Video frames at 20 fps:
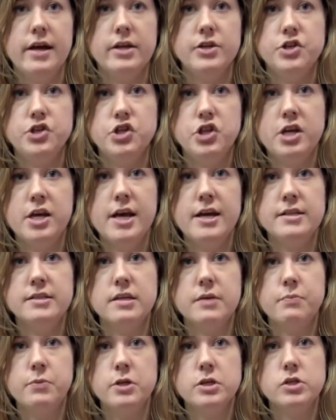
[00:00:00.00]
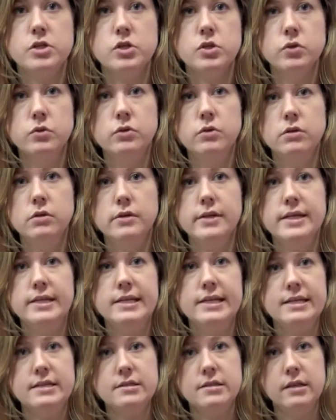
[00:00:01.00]
and she ends up in a school in
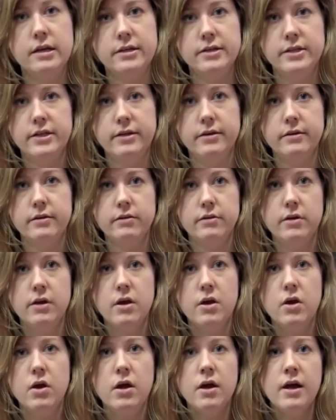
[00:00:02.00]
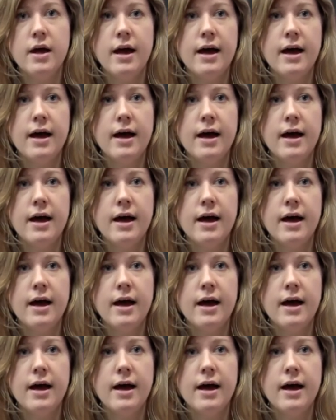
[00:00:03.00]
East London, mm-hmm.